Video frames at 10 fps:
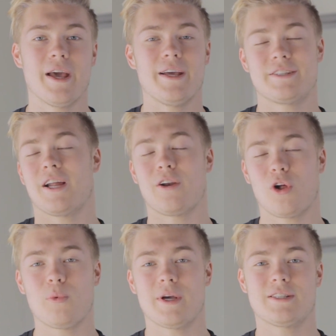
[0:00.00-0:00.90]
It's not
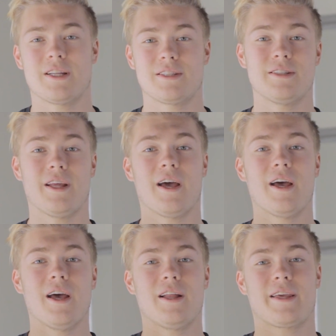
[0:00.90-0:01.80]
always that the
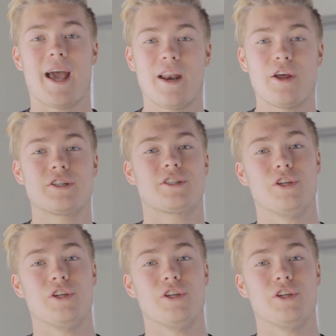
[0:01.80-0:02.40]
Canon's